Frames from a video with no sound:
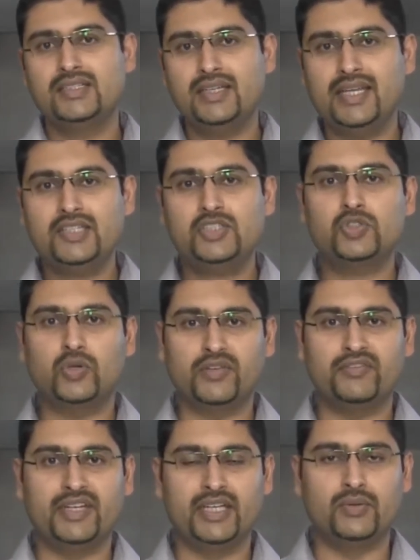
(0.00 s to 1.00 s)
Today's
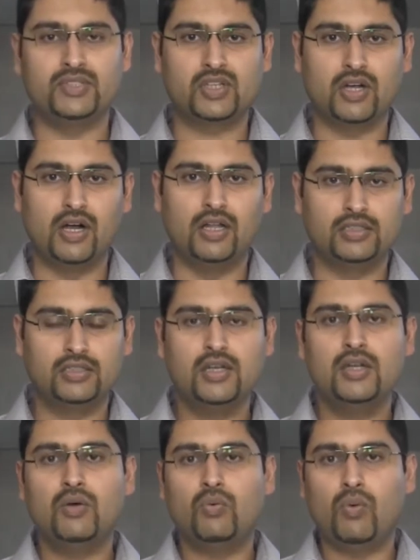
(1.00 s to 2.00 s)
short video is called
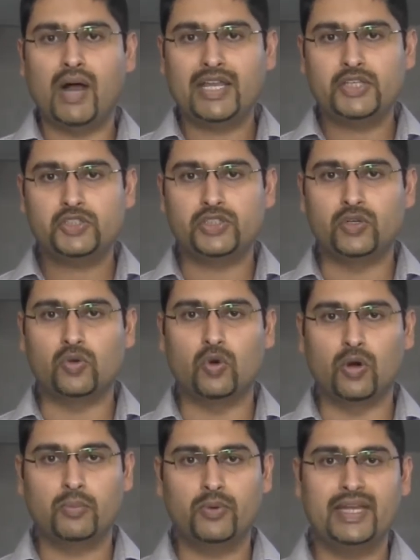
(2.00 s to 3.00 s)
Why You Should
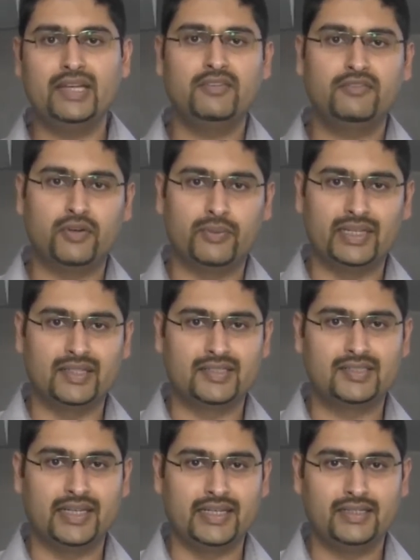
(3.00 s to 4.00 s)
Incorporate for Real
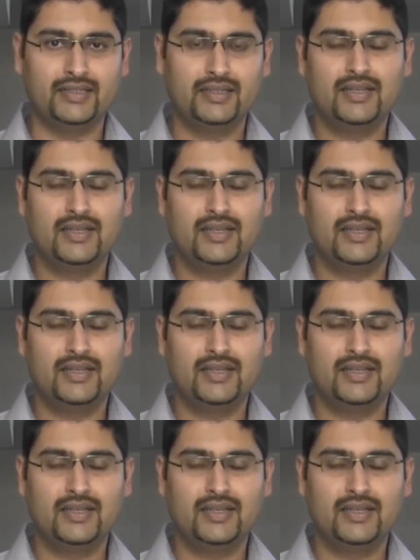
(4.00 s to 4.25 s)
Estate.